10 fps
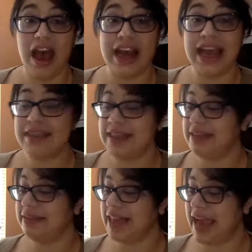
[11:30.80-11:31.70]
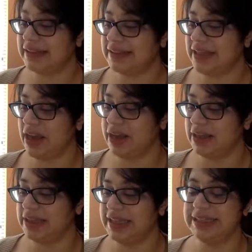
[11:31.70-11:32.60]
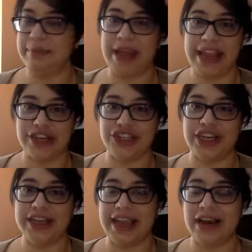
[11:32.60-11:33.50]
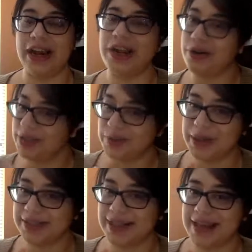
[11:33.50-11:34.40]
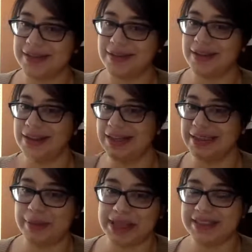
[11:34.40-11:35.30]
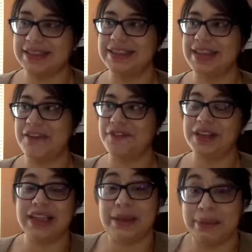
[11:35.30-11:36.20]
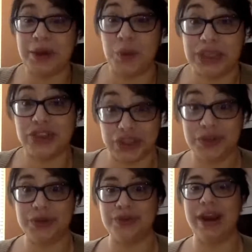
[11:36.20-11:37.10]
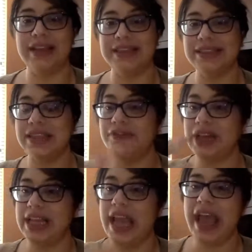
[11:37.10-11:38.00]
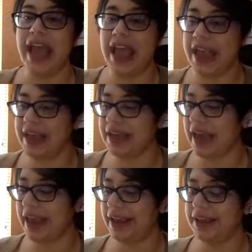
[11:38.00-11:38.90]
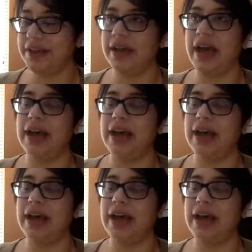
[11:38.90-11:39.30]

right, and then lastly on the list, patient care. And I know this one is last on the list, but this is definitely a big one too, right? This is definitely a